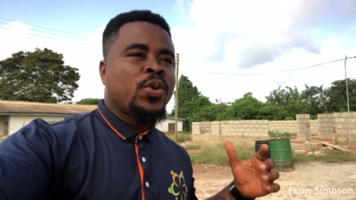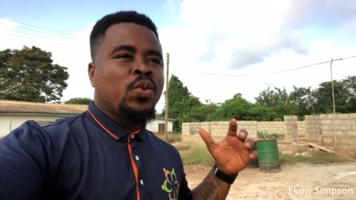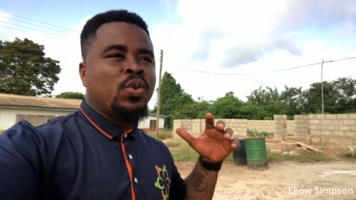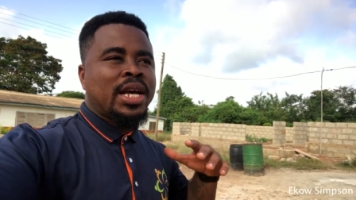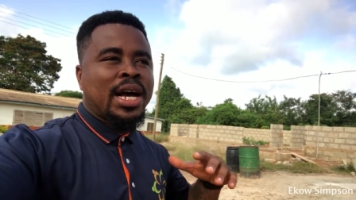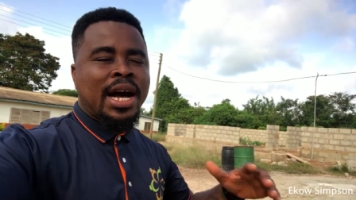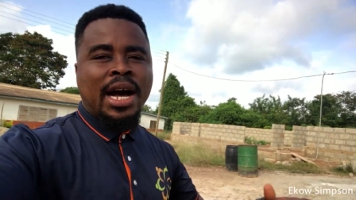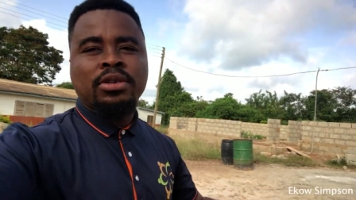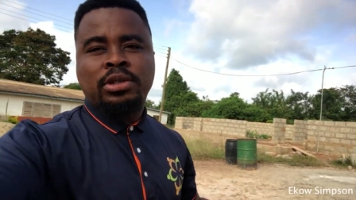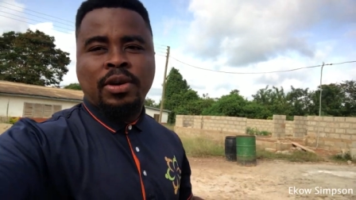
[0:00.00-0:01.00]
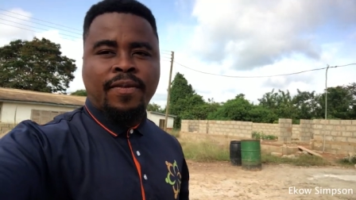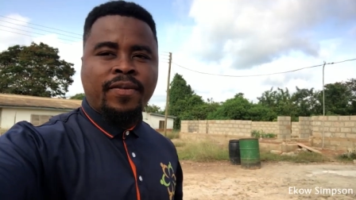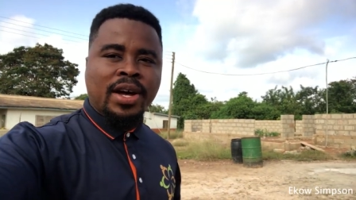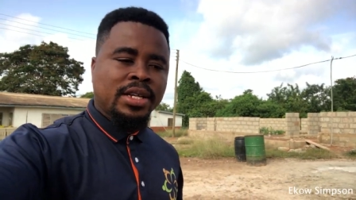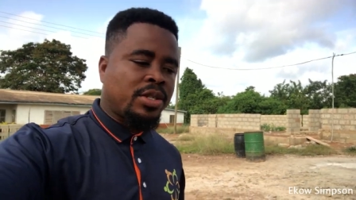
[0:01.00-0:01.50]
we are out of
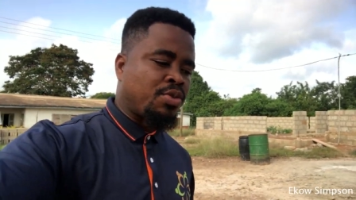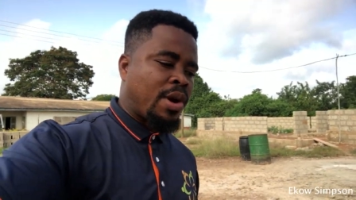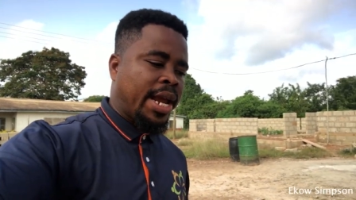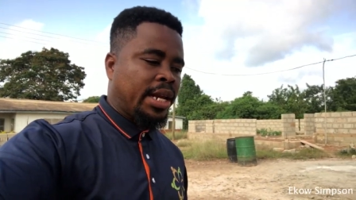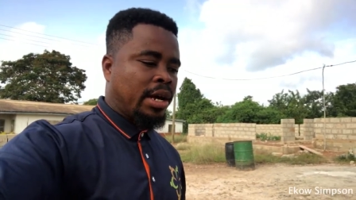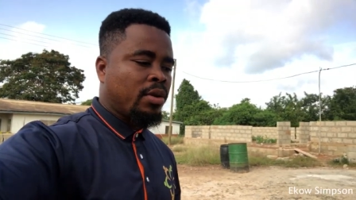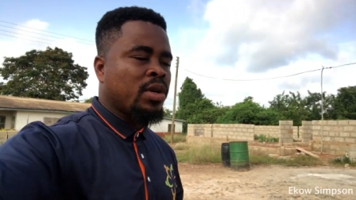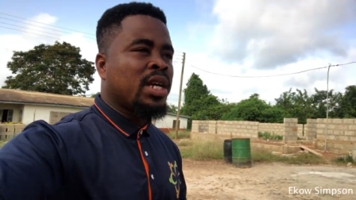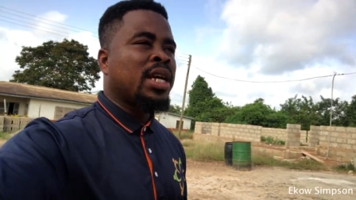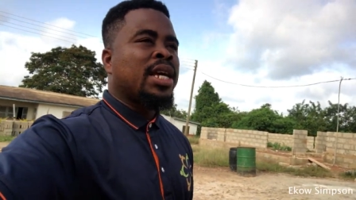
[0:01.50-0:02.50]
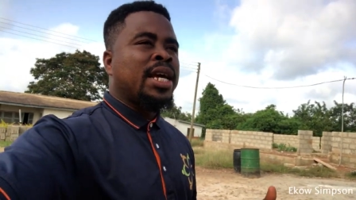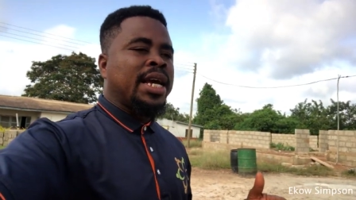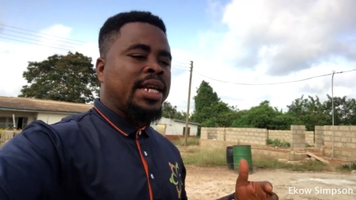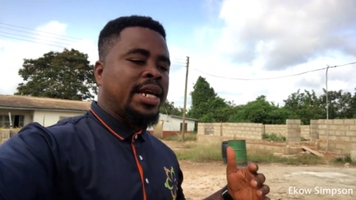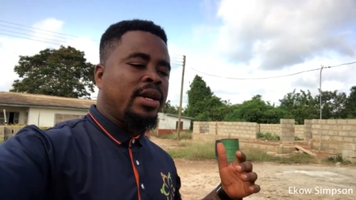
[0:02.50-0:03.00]
funds right now,
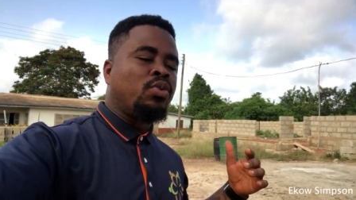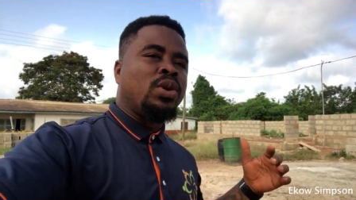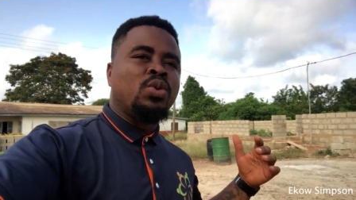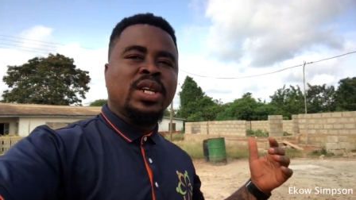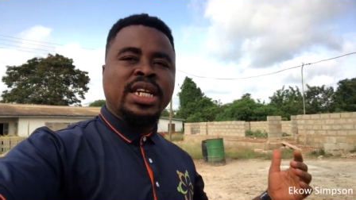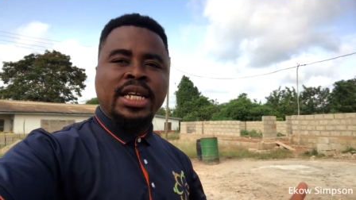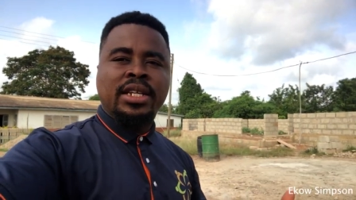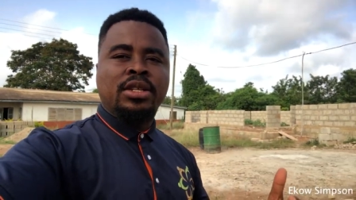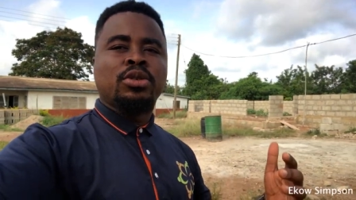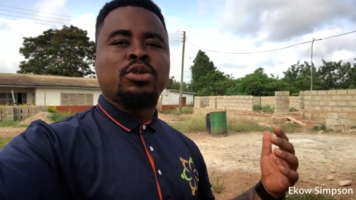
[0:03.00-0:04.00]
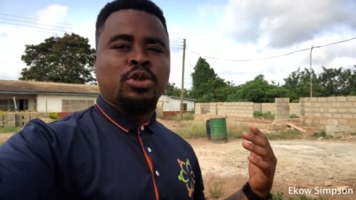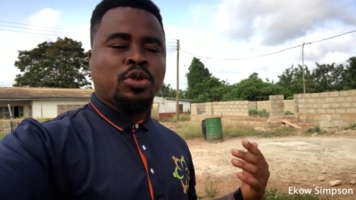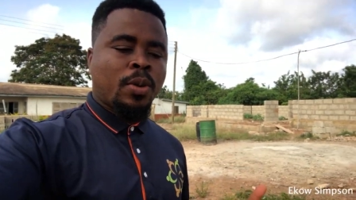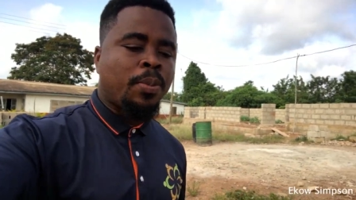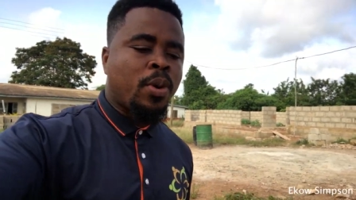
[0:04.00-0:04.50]
and then we will need you to
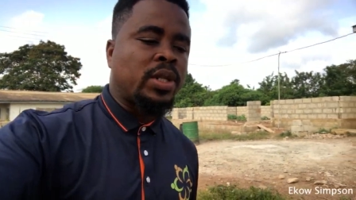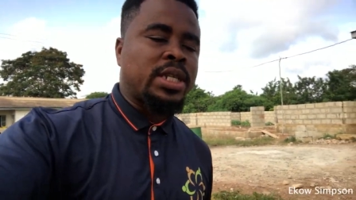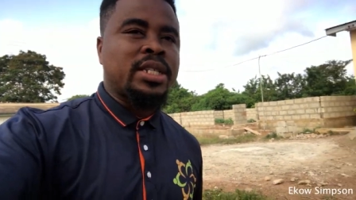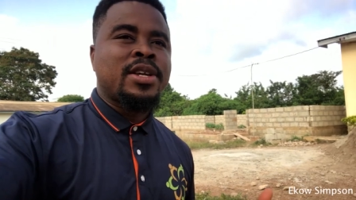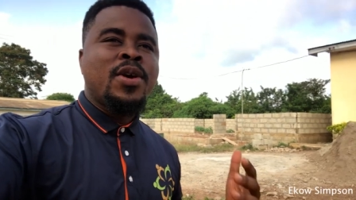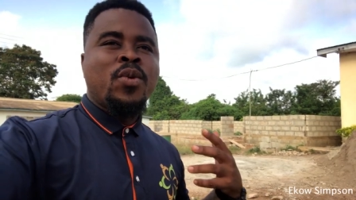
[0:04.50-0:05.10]
support us.